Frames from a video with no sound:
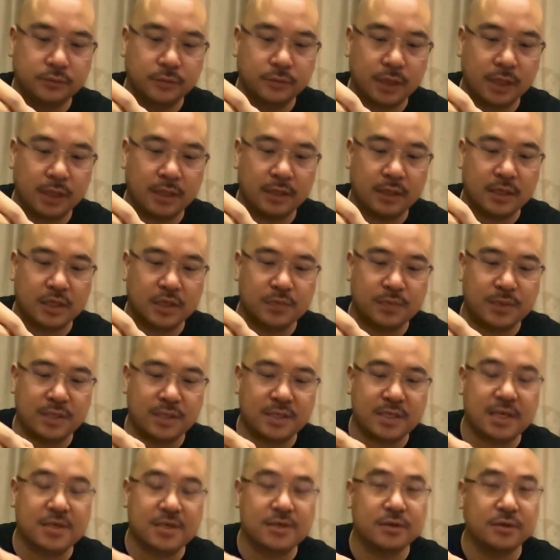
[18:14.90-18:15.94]
And this piece
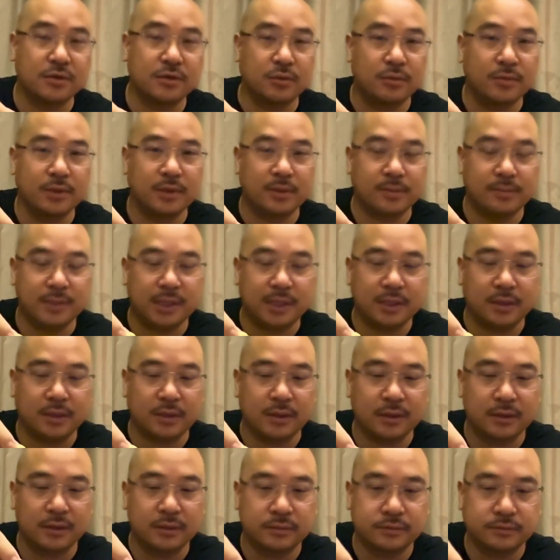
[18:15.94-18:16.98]
has a little bit of meat on it.